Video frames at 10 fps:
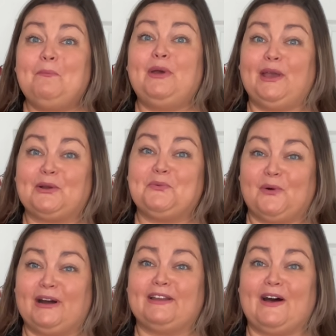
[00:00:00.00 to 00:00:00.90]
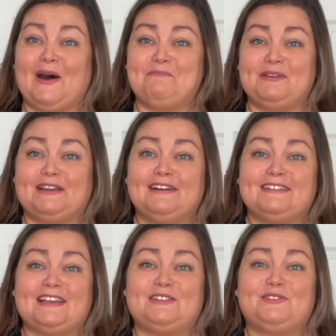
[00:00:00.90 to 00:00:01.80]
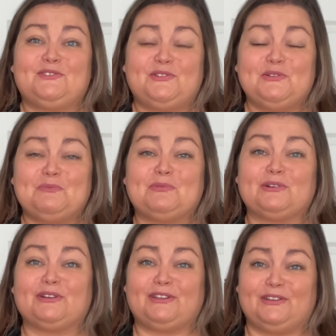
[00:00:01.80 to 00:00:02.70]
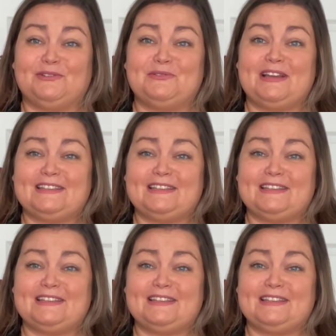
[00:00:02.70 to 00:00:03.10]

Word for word: pick one up because it's super cute,